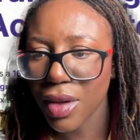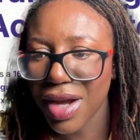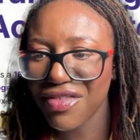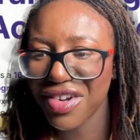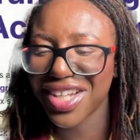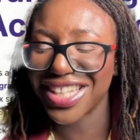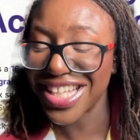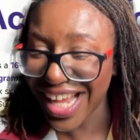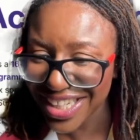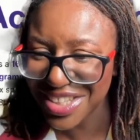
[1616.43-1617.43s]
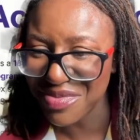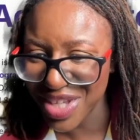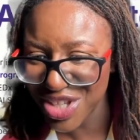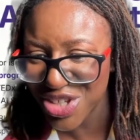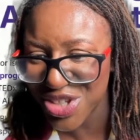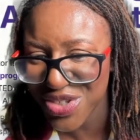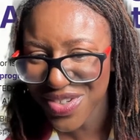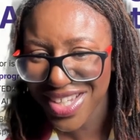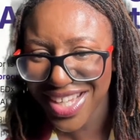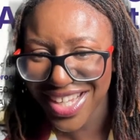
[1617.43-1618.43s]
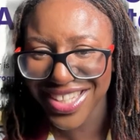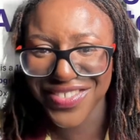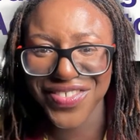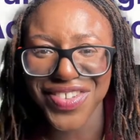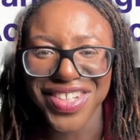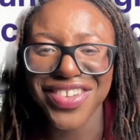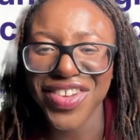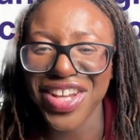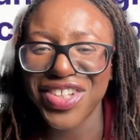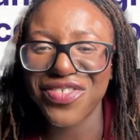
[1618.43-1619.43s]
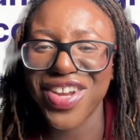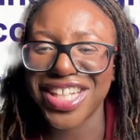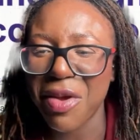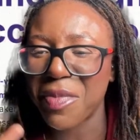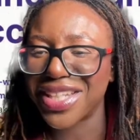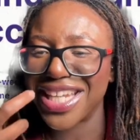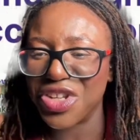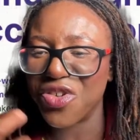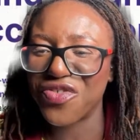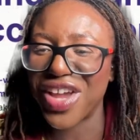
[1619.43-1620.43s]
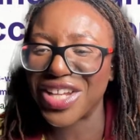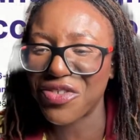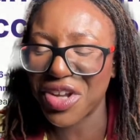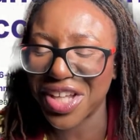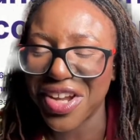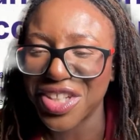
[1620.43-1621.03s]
Veronica, nice to meet you. I think it's the first time I'm seeing your face, Veronica.